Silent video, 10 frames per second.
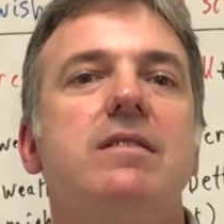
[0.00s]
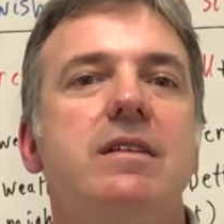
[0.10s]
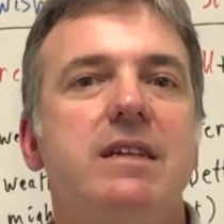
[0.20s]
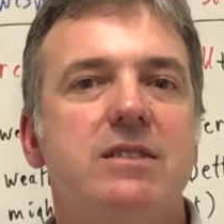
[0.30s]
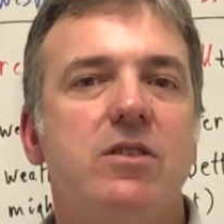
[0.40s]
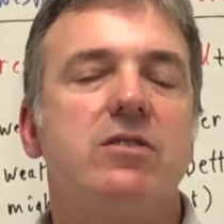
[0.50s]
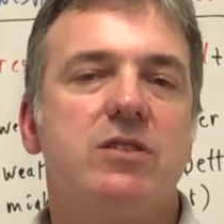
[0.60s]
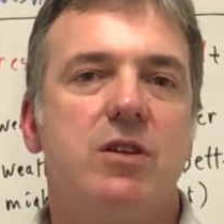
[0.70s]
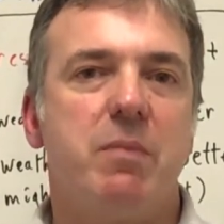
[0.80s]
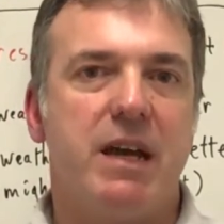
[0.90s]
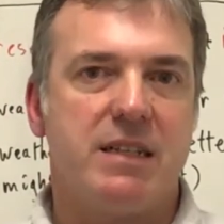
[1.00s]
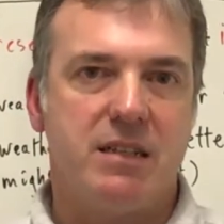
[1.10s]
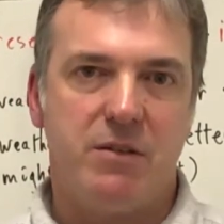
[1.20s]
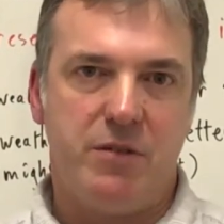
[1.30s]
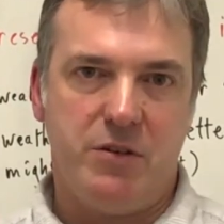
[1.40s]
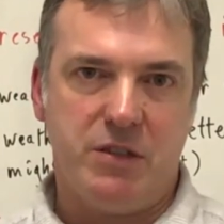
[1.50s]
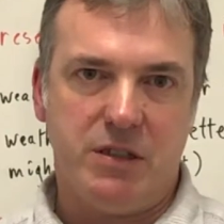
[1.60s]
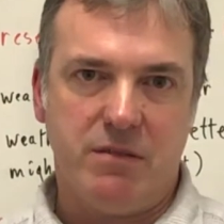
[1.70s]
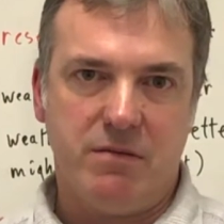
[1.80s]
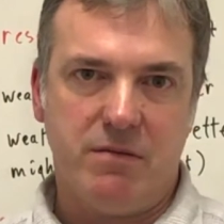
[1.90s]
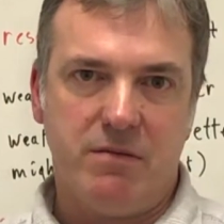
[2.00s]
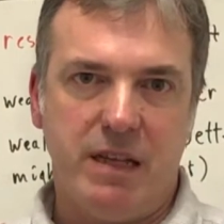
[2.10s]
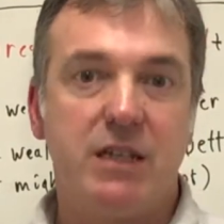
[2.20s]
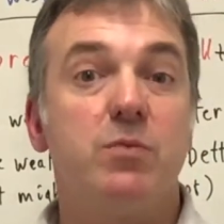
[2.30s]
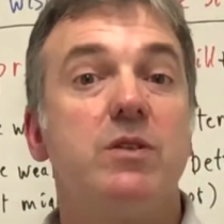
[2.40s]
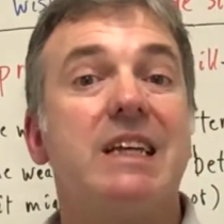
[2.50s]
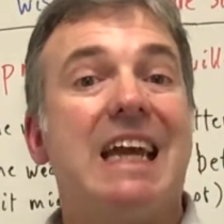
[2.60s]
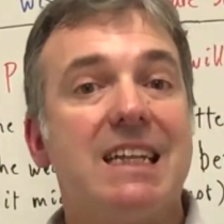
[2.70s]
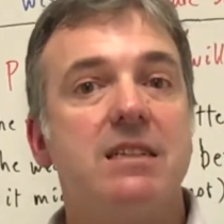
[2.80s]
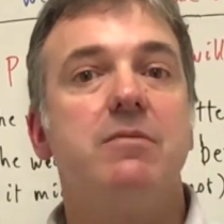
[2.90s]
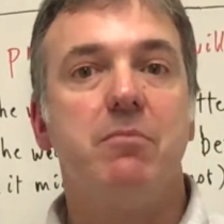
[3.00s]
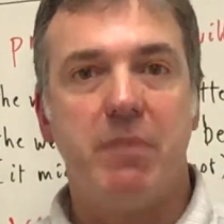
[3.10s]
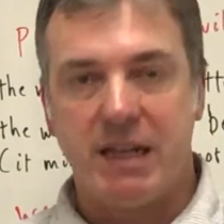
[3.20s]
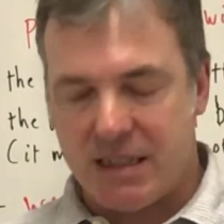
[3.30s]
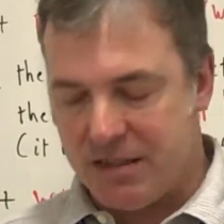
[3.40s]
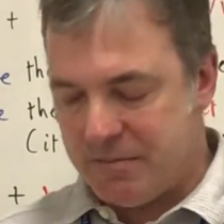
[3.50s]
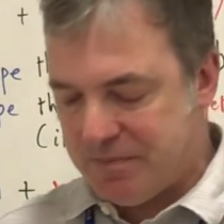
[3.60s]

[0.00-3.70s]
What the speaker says: is not so bad in the future, that it will get better.